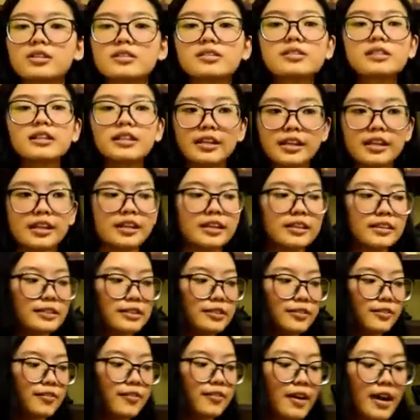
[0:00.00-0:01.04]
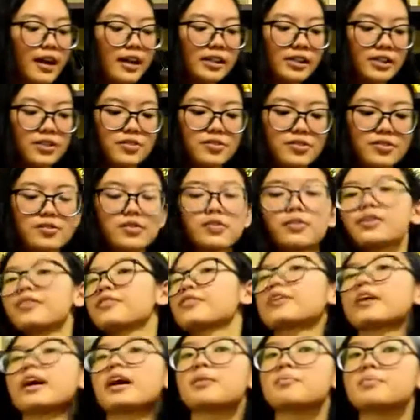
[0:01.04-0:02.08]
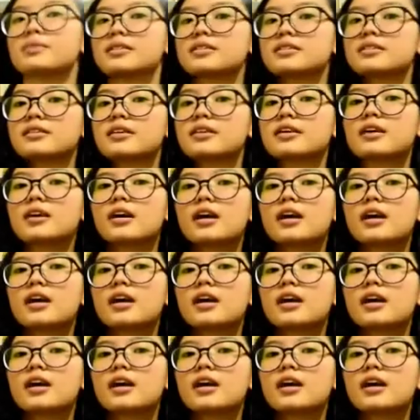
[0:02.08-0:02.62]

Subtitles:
skills, values, or even habits.